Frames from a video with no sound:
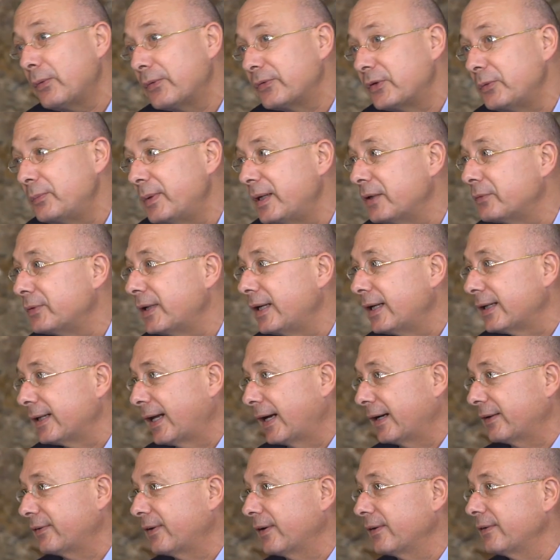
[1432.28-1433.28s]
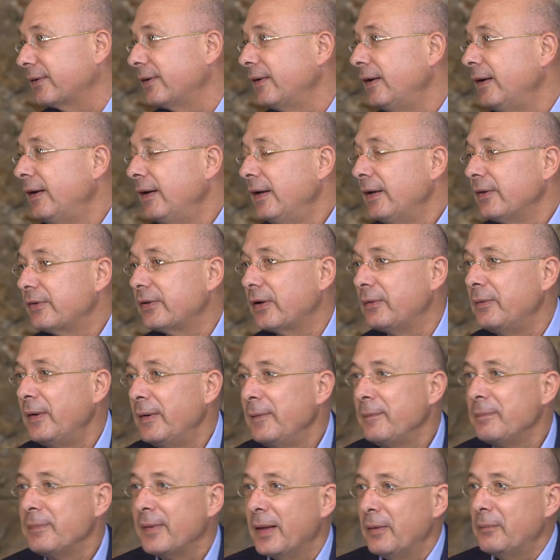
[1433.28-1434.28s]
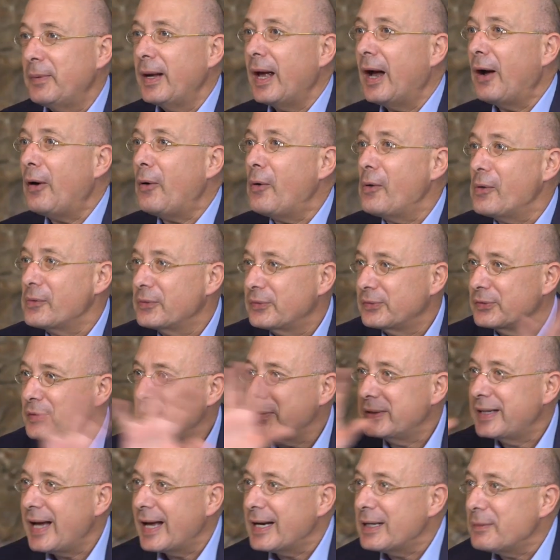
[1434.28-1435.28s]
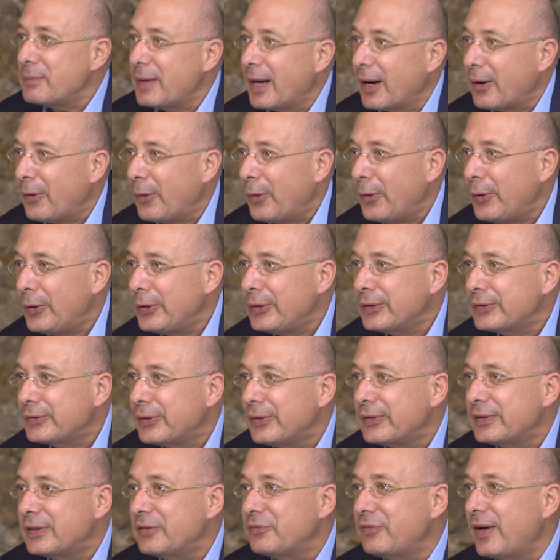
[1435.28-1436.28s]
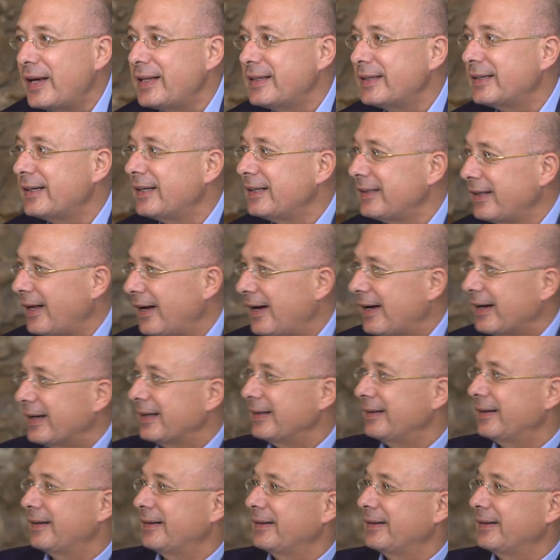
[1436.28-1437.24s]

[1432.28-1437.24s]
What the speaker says: want to be re-elected. So we are together, we are all cultivating a lie.